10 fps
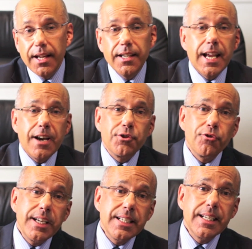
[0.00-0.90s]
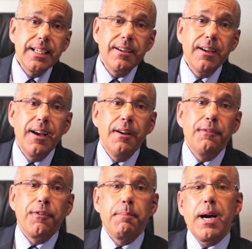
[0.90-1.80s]
Now, treating
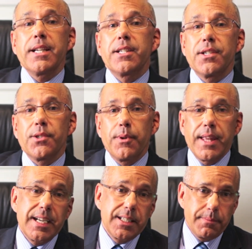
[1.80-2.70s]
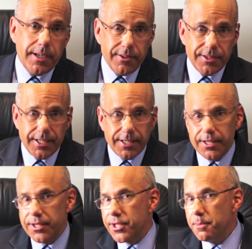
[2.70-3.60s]
phlebitis with antibiotics is
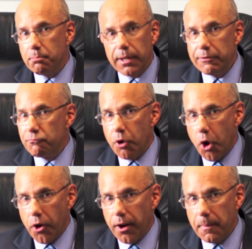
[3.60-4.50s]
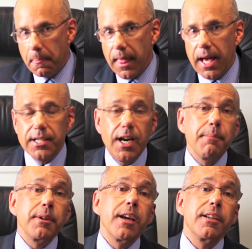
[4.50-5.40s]
simply wrong, and I'm
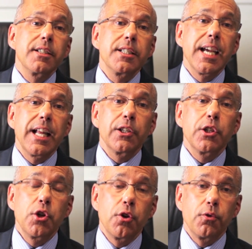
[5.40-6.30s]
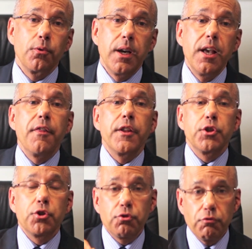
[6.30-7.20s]
going to tell you the
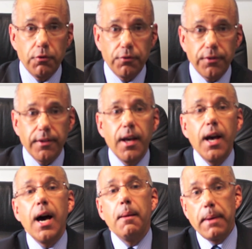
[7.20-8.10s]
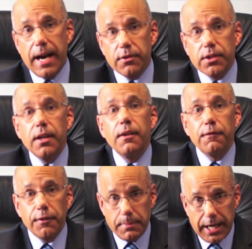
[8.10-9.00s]
truth about
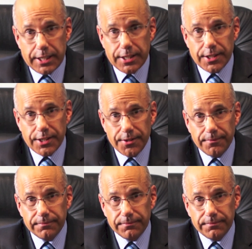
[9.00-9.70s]
phlebitis.